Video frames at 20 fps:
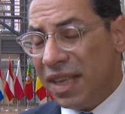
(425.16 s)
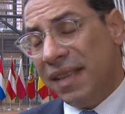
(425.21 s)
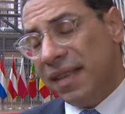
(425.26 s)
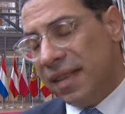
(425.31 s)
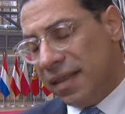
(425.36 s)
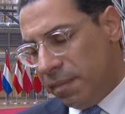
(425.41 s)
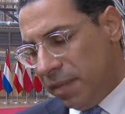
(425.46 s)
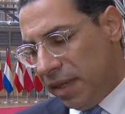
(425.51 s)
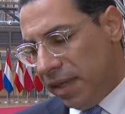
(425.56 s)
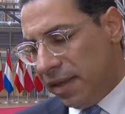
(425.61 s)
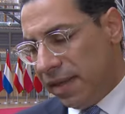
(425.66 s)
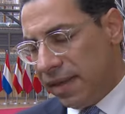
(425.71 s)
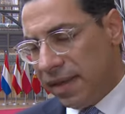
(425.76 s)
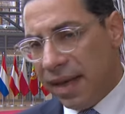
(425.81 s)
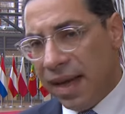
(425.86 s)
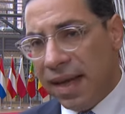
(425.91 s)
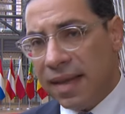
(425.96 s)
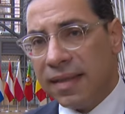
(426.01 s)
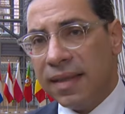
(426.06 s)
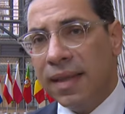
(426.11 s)
and it's been
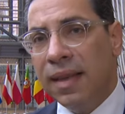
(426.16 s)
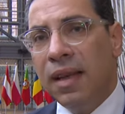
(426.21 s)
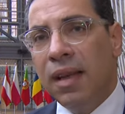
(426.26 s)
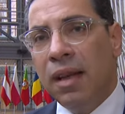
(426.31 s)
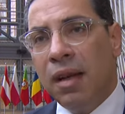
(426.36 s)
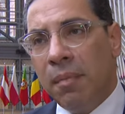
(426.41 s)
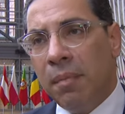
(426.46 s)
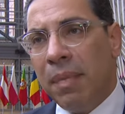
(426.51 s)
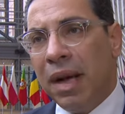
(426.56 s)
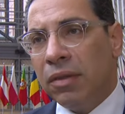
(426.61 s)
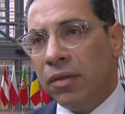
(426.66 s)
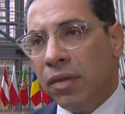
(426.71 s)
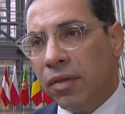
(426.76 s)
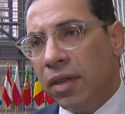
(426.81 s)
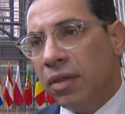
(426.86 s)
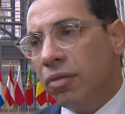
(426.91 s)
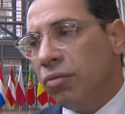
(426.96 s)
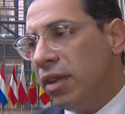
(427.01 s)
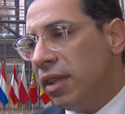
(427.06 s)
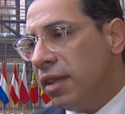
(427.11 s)
discussed, but on
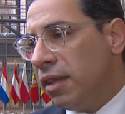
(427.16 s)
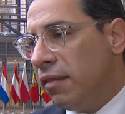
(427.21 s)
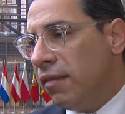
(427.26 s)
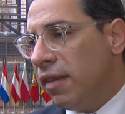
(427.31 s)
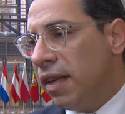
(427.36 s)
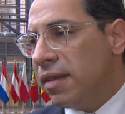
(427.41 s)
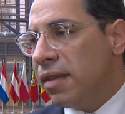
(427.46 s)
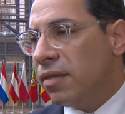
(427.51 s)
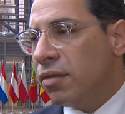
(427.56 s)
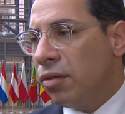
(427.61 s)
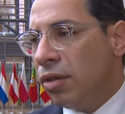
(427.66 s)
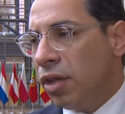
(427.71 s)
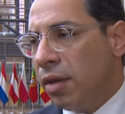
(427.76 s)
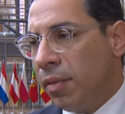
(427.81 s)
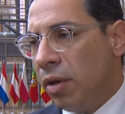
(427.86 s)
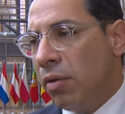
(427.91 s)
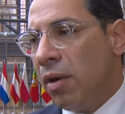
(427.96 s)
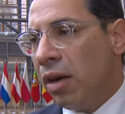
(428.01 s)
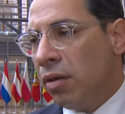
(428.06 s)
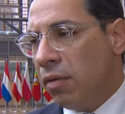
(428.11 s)
the 21st it's going to
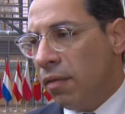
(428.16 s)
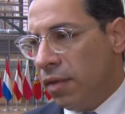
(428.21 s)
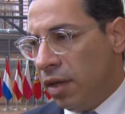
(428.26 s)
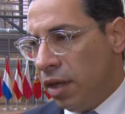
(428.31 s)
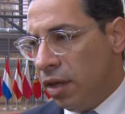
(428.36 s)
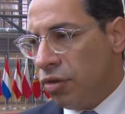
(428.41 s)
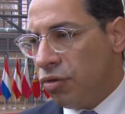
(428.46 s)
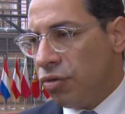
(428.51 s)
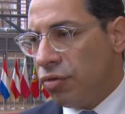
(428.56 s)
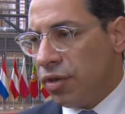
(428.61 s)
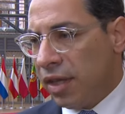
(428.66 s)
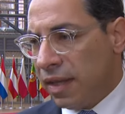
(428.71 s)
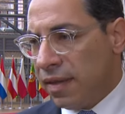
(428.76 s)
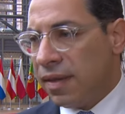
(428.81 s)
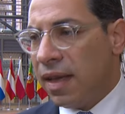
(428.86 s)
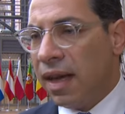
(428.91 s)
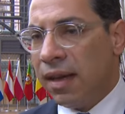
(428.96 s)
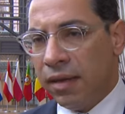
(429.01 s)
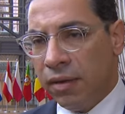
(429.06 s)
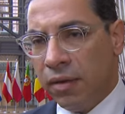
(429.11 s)
be one of the issues
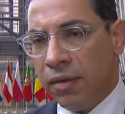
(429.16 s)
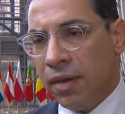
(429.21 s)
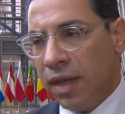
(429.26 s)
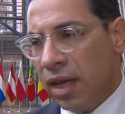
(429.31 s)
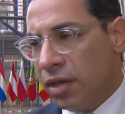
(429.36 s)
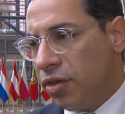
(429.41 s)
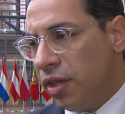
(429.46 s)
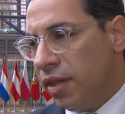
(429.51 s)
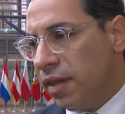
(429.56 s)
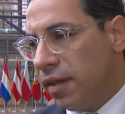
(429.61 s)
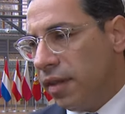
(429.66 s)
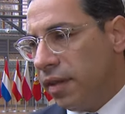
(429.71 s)
exactly on the agenda.